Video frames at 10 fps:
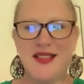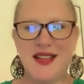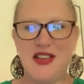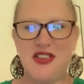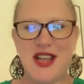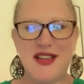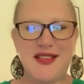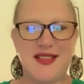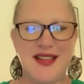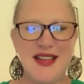It's
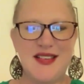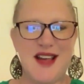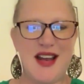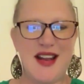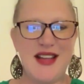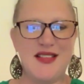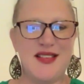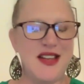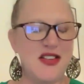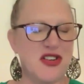
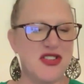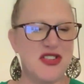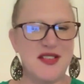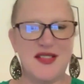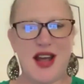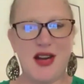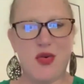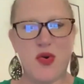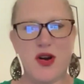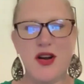
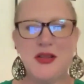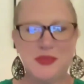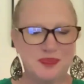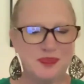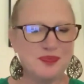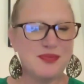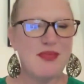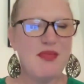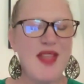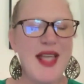ejc.ncchurches.org.
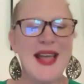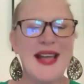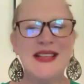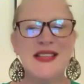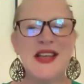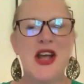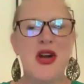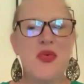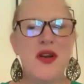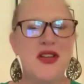And
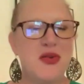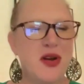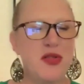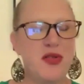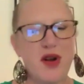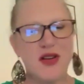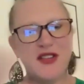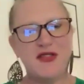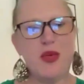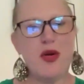when you go through our
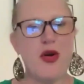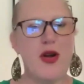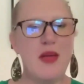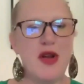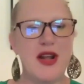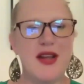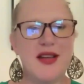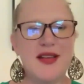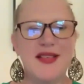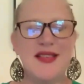different program
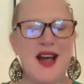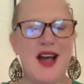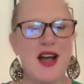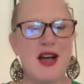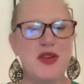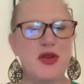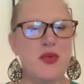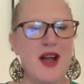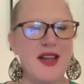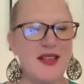areas, you'll
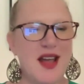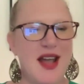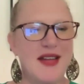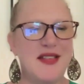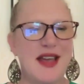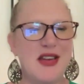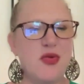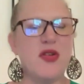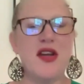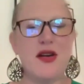recognize that
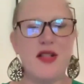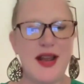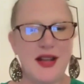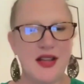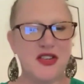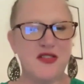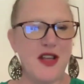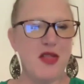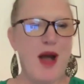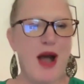North Carolina
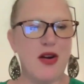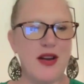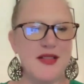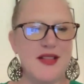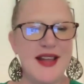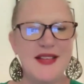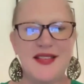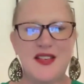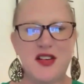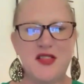Interfaith Power and
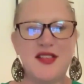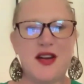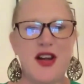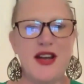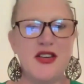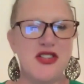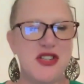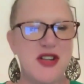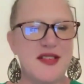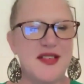Light serves as our energy
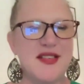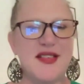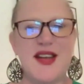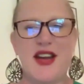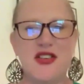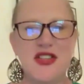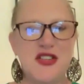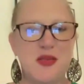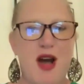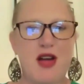justice and
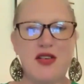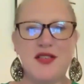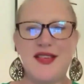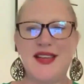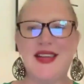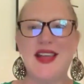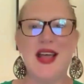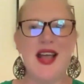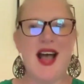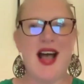energy democracy